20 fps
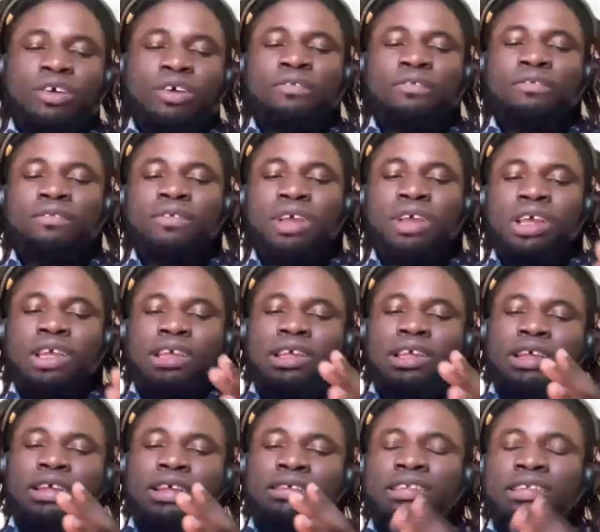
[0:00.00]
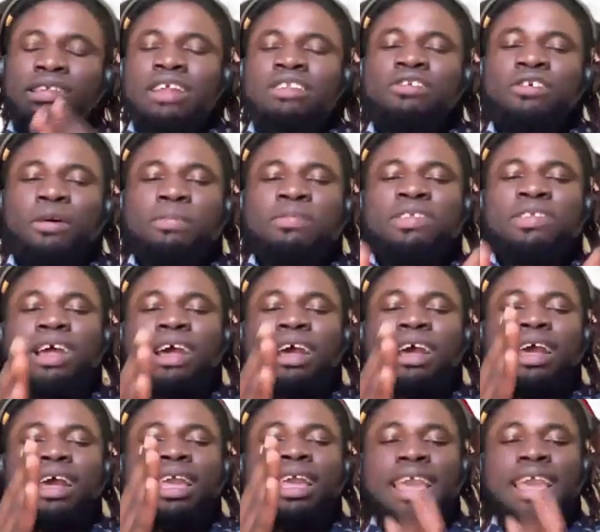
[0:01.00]
of startups
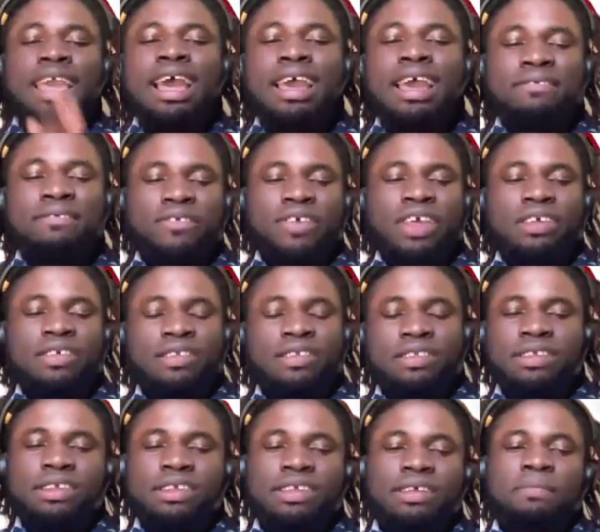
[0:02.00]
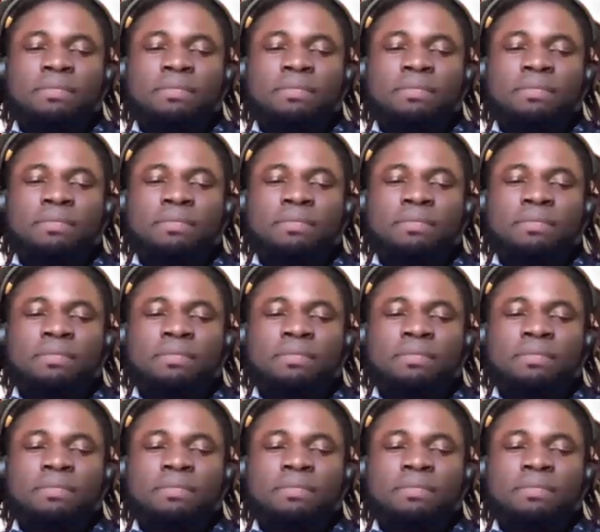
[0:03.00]
that are AI first